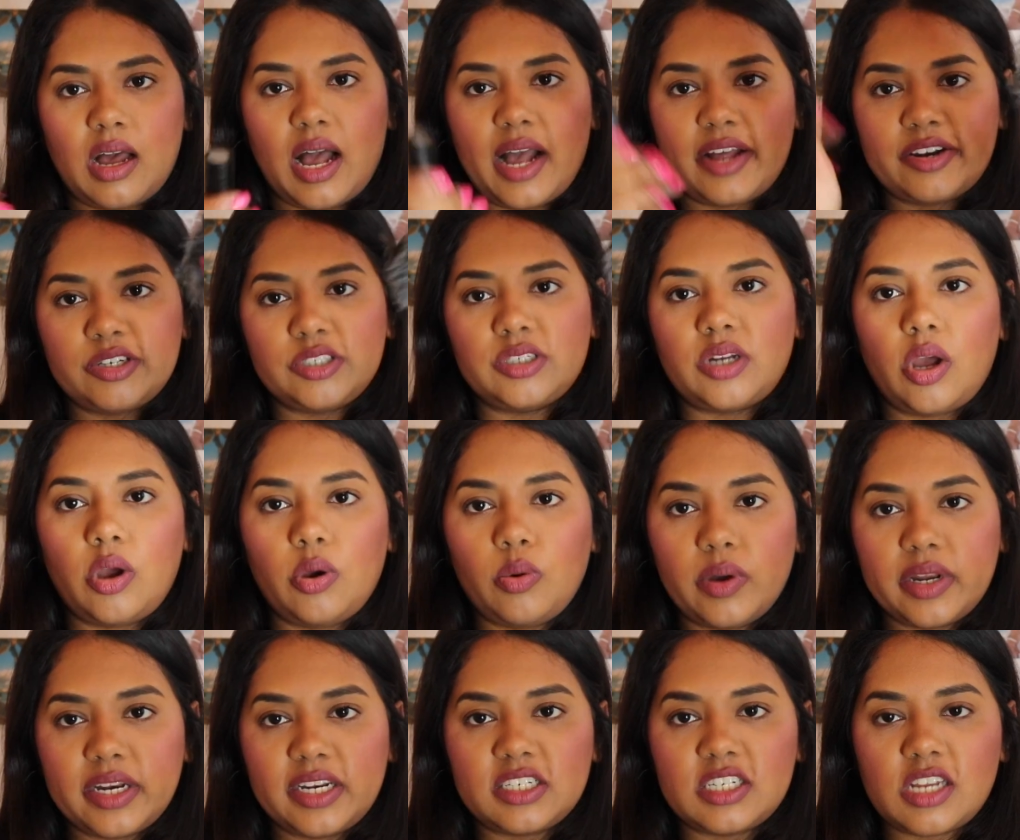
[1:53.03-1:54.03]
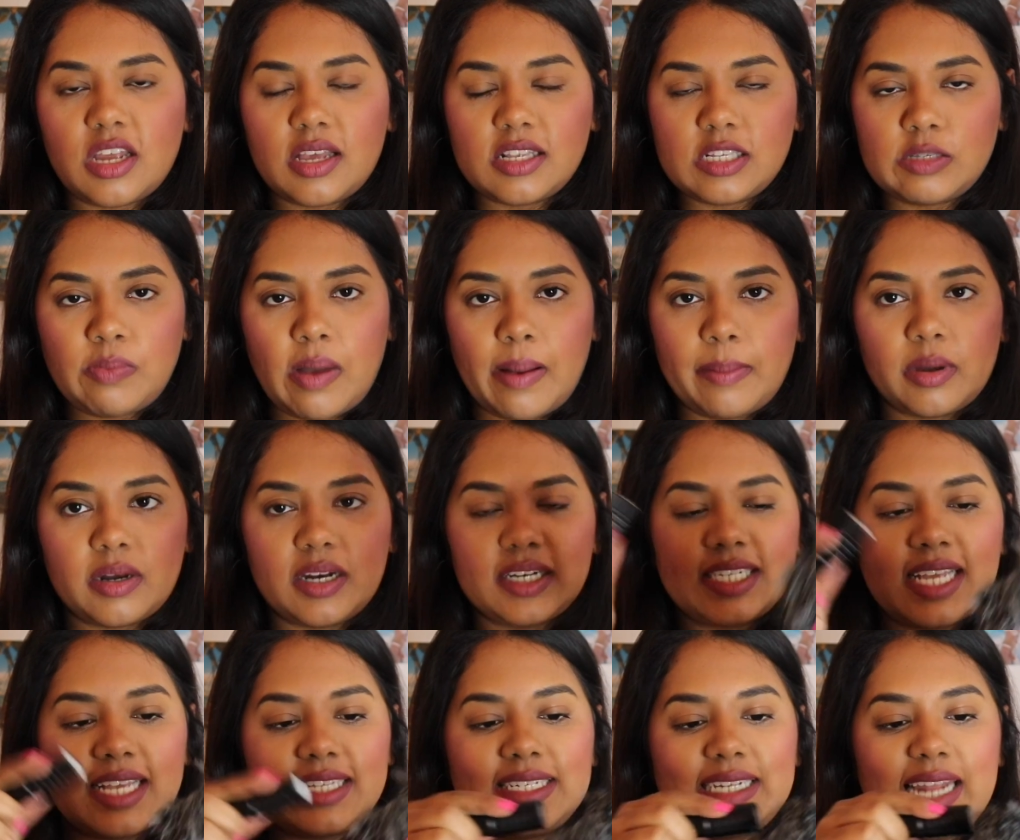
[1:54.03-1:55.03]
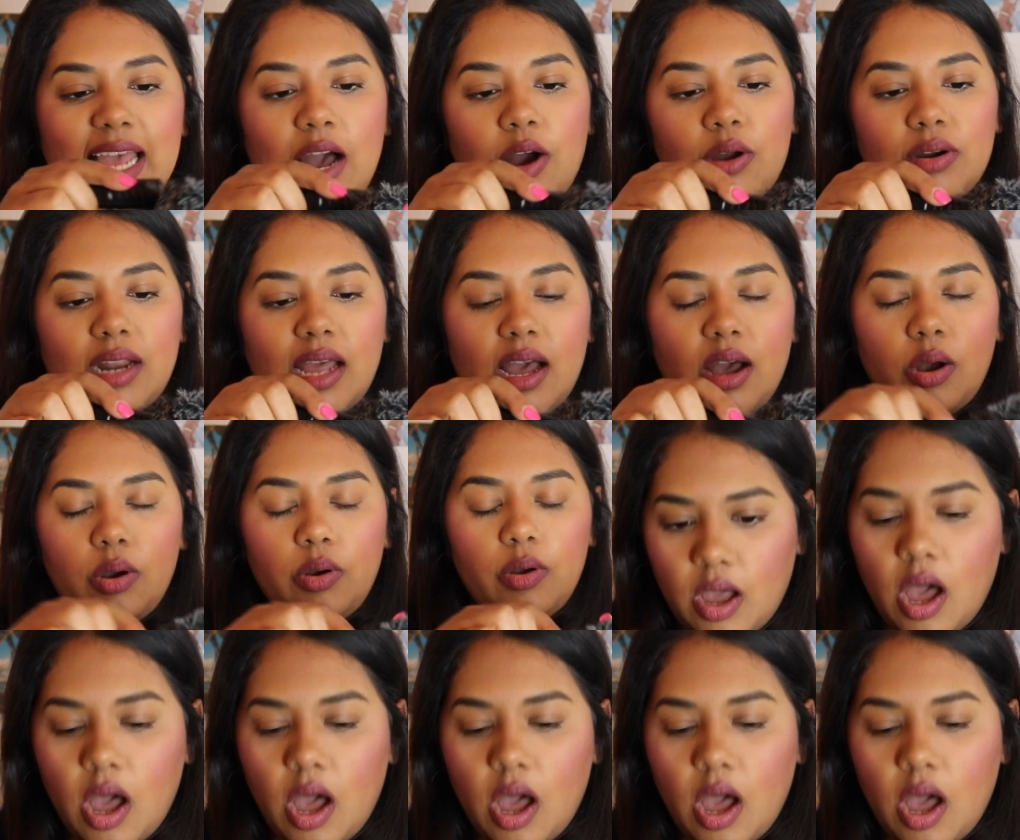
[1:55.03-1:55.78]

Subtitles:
I don't know what it does, but I'm going to test it out now.